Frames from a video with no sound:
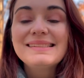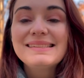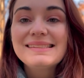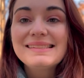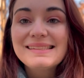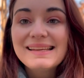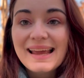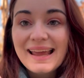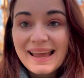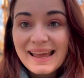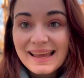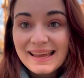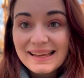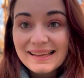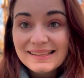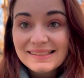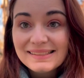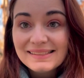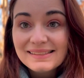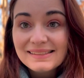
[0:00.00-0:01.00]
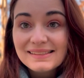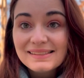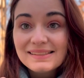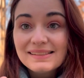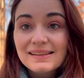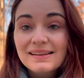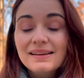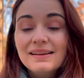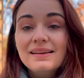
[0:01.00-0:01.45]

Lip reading: taste,